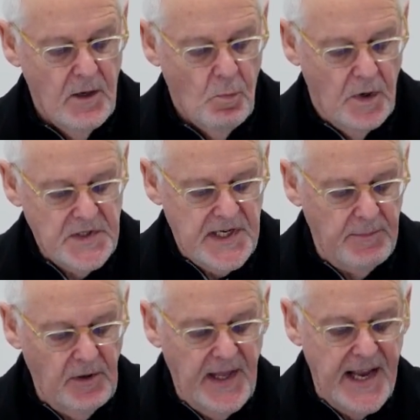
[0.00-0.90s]
1
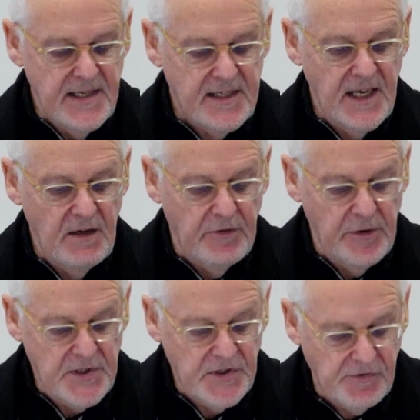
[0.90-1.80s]
Samuel 18,
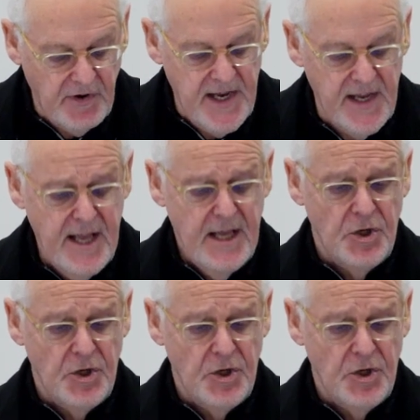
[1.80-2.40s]
verse 3.